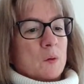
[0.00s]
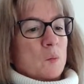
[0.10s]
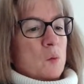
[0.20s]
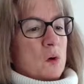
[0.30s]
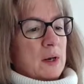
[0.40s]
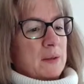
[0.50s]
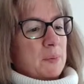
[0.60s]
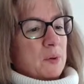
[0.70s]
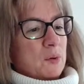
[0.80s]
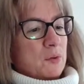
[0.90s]
wipe
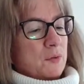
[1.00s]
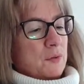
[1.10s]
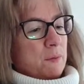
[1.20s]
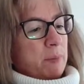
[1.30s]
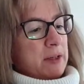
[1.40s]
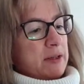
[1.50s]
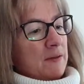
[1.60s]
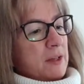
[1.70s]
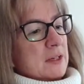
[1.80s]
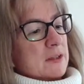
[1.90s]
off a bit of
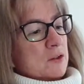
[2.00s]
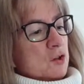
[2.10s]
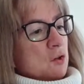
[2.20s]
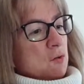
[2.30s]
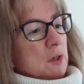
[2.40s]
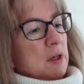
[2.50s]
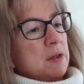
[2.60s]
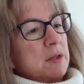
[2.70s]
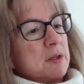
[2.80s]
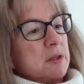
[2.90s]
this
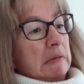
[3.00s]
chocolate.